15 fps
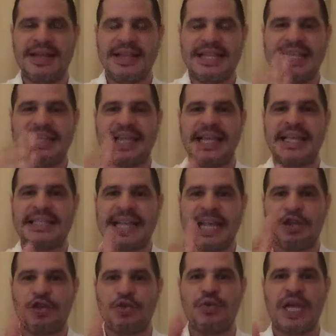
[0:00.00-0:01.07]
the things
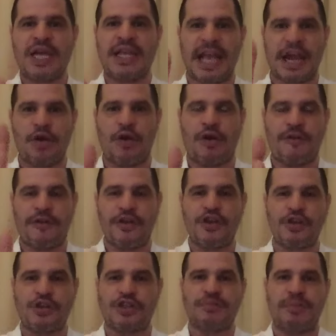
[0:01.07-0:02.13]
that you need in order for
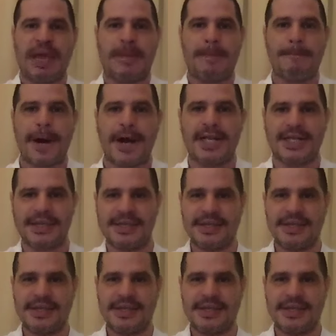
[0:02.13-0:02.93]
you to make money,